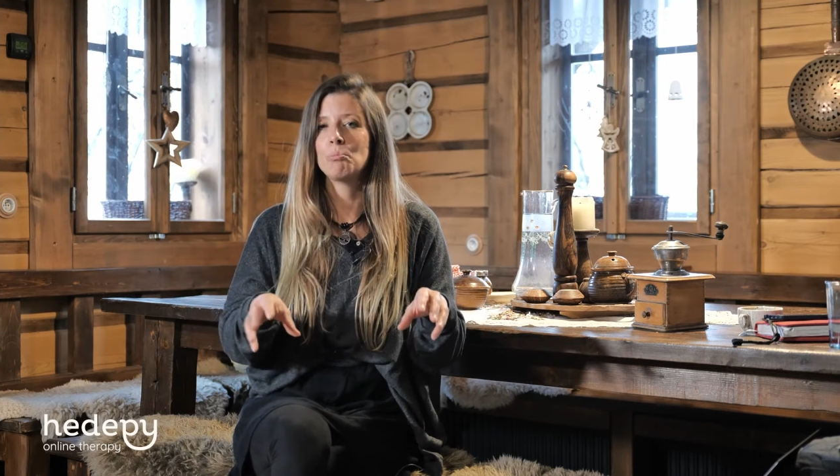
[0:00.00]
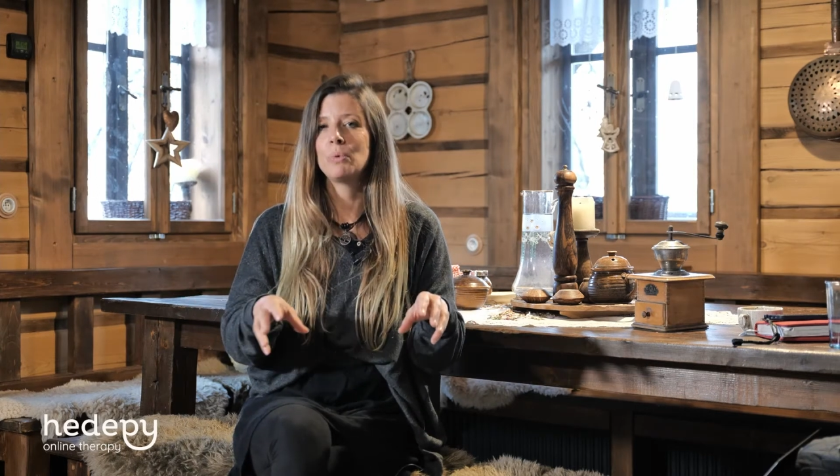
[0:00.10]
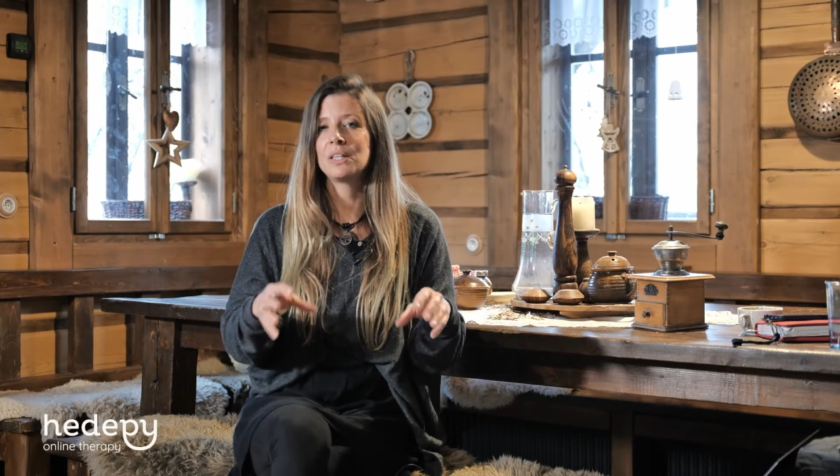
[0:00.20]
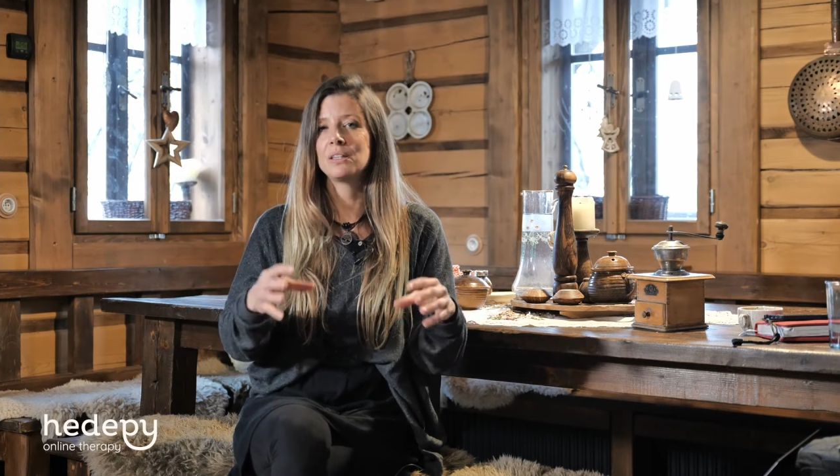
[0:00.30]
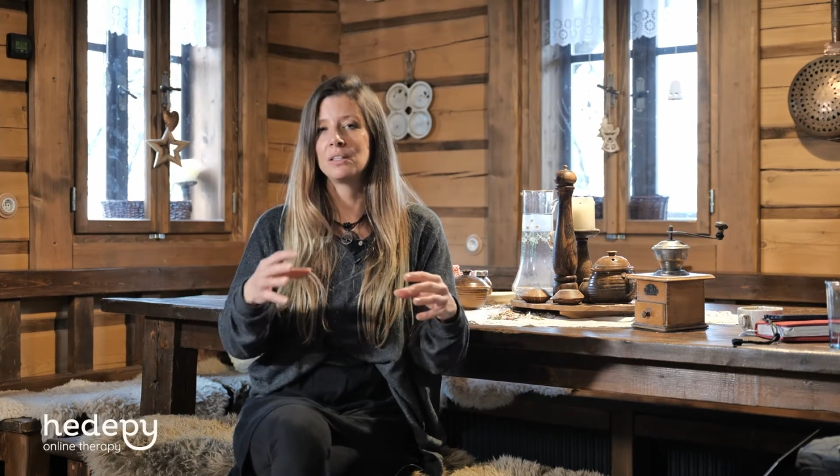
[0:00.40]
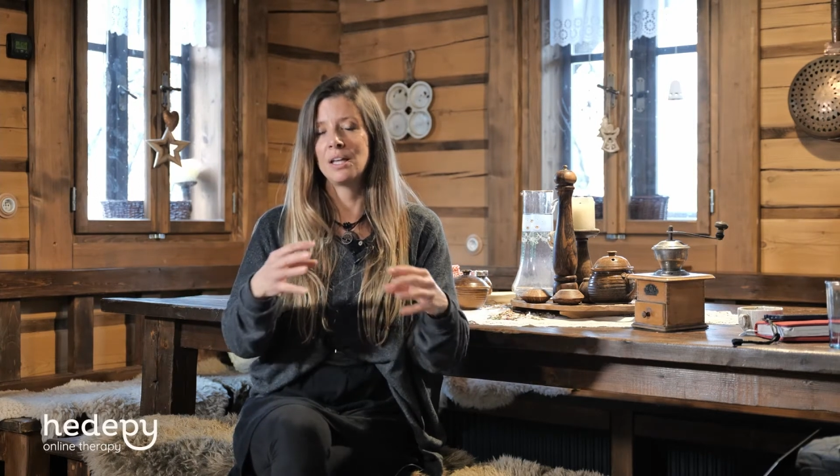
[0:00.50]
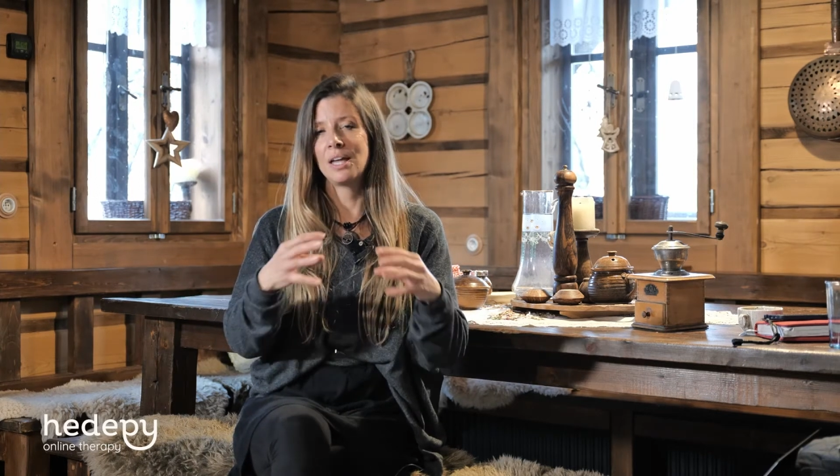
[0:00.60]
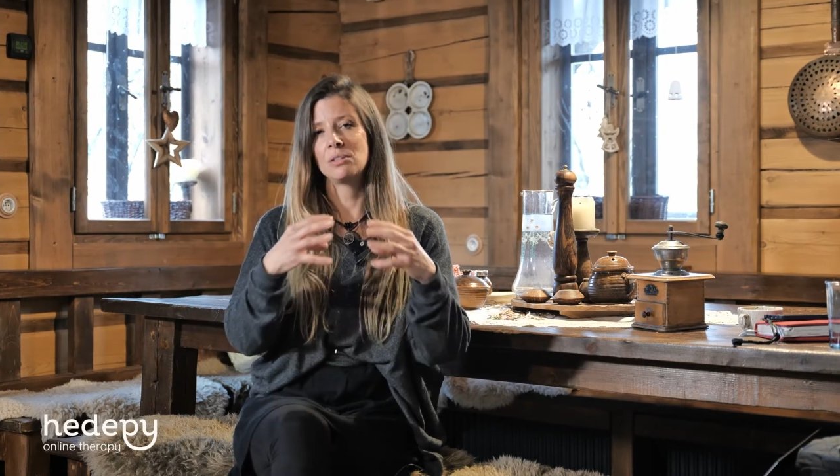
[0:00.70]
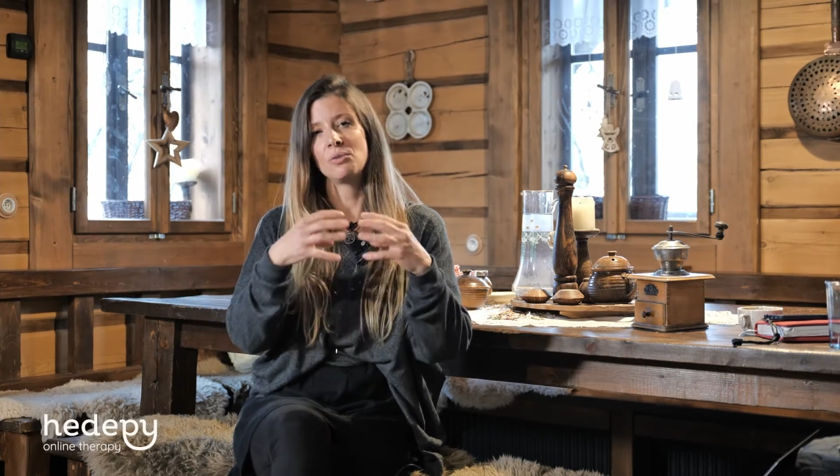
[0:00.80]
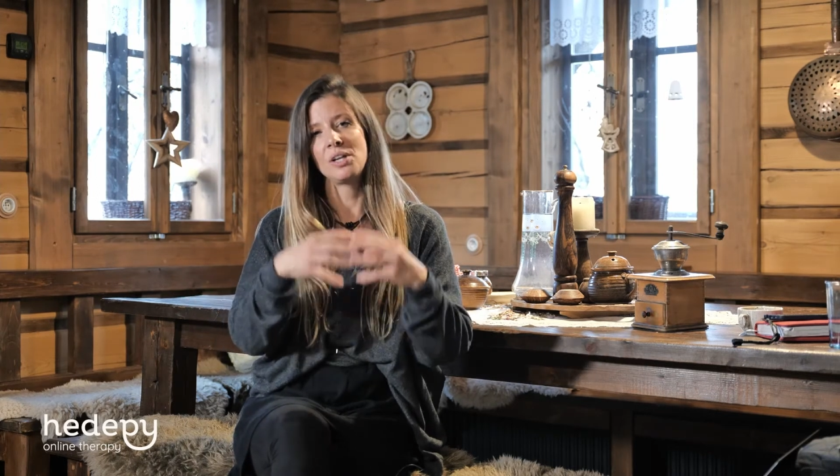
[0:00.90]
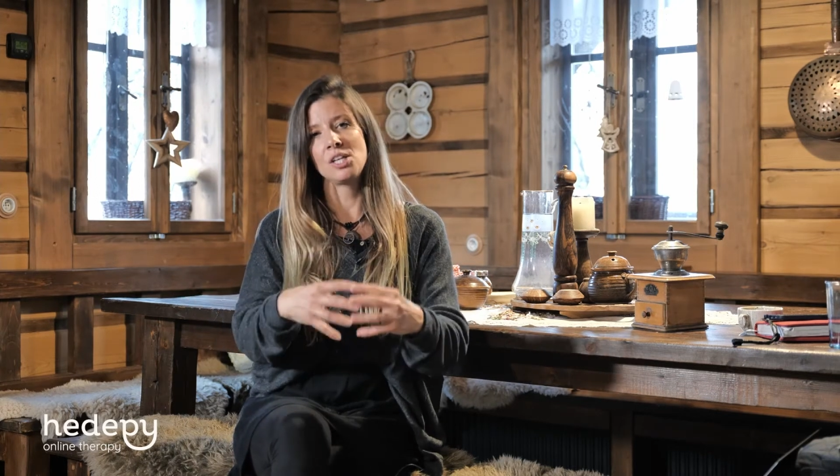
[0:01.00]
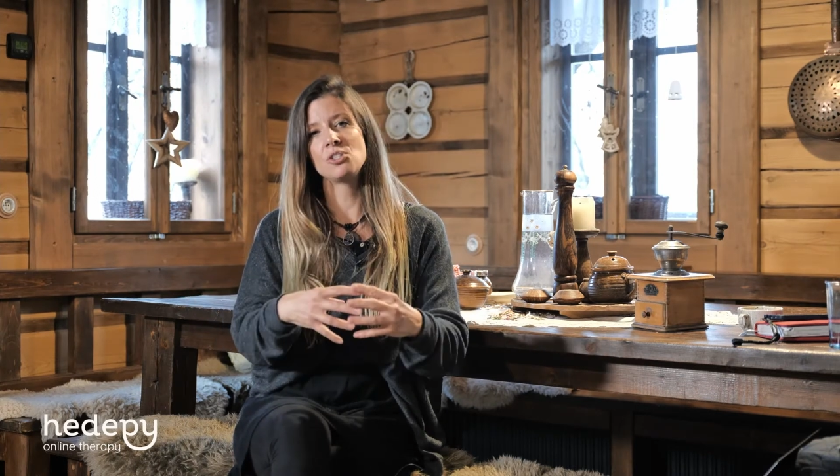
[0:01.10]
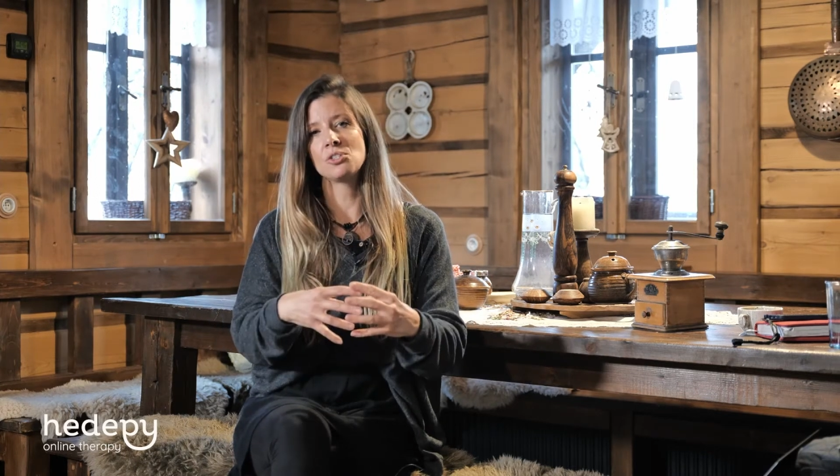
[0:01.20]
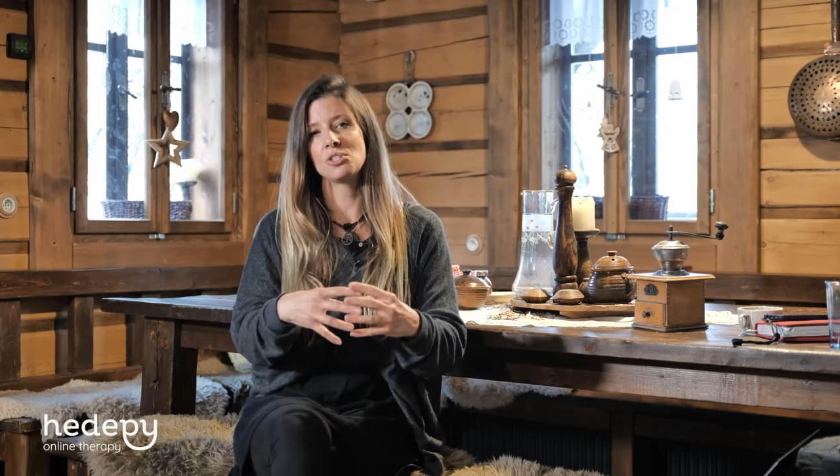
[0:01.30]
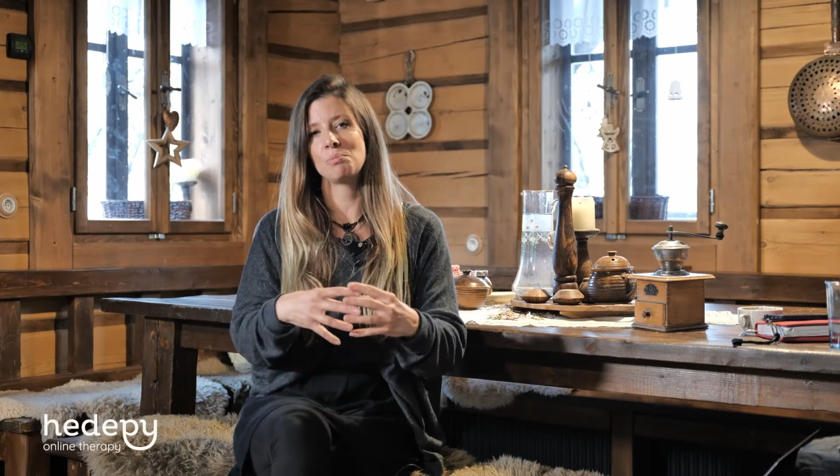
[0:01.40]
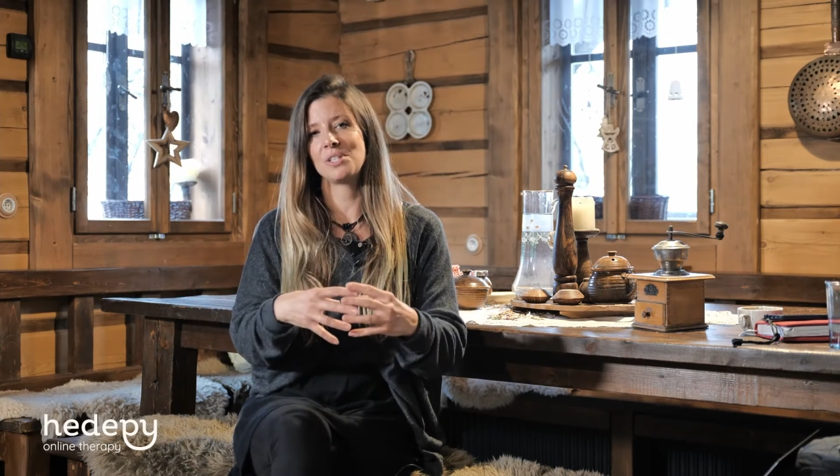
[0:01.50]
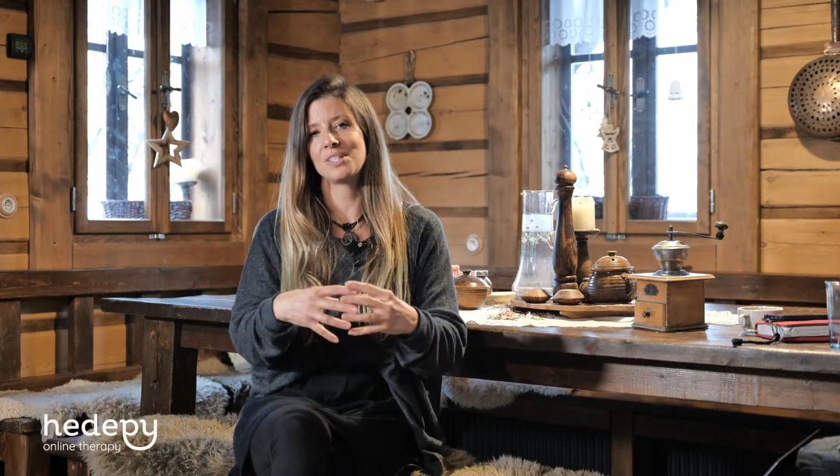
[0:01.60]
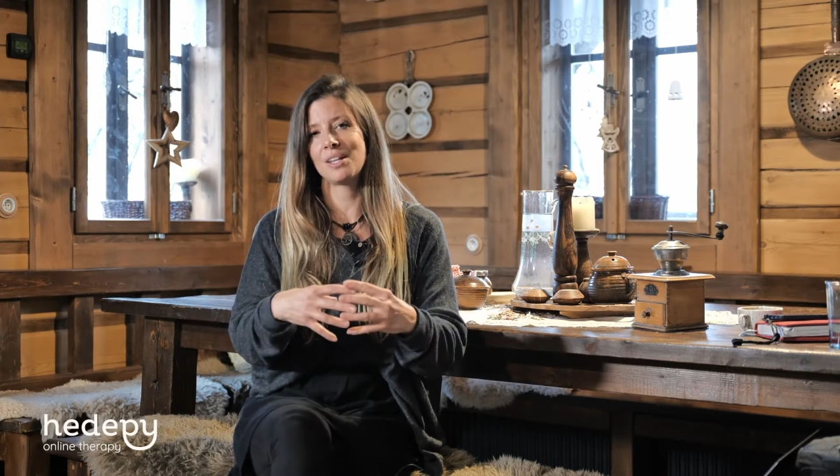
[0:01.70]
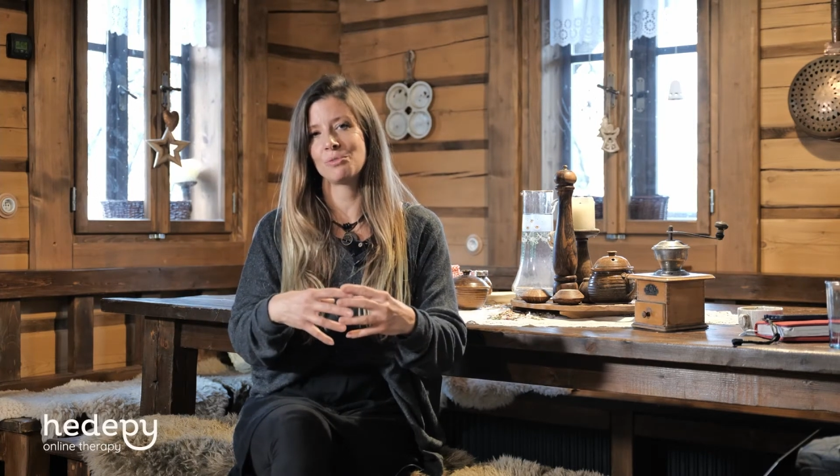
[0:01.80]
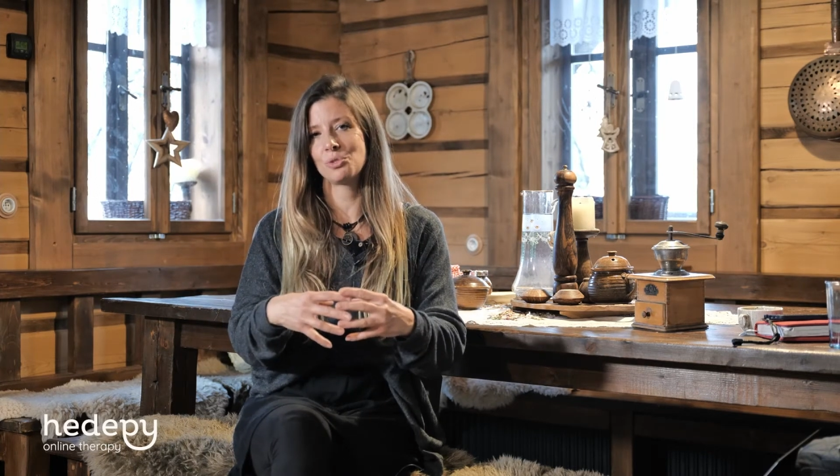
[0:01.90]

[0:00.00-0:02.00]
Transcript: but at the relationship itself.